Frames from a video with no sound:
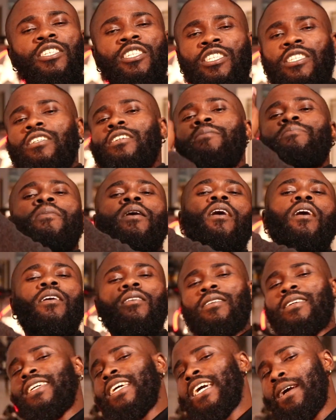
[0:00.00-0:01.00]
share my
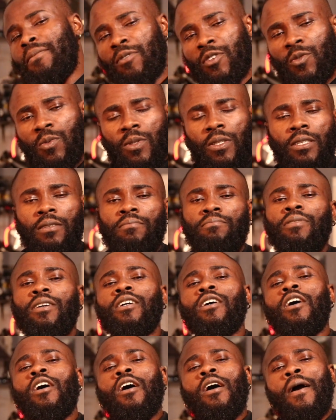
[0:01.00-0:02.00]
other cameras with them,
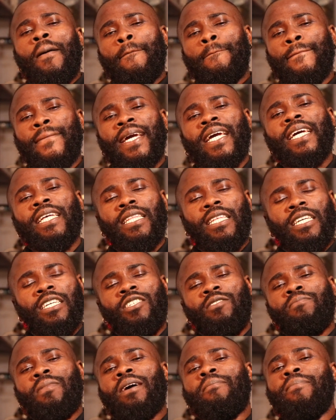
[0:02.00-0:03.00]
but mainly
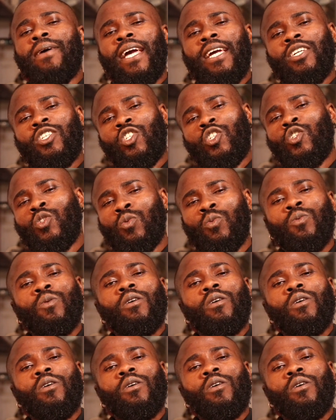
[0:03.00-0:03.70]
my main shoot